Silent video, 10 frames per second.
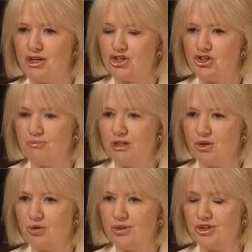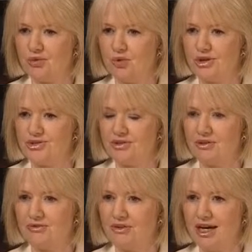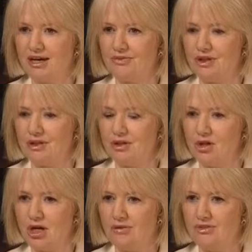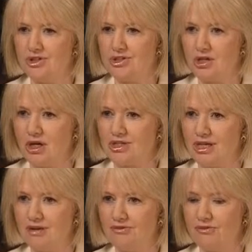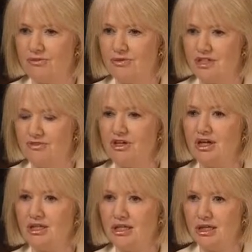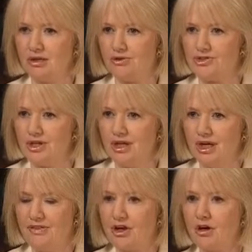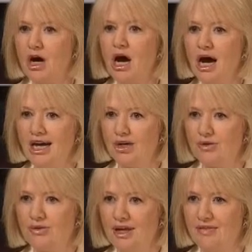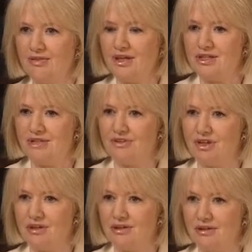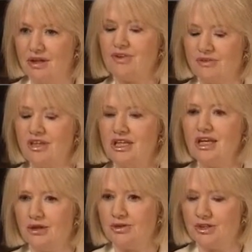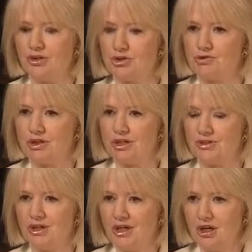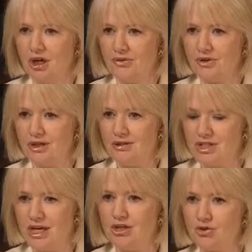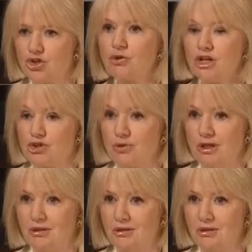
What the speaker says: mentioned to me earlier was that the fact that a lot of these stocks have dividend yields that are higher than the dividend than the yield, the interest rate yield on the 10-year Treasury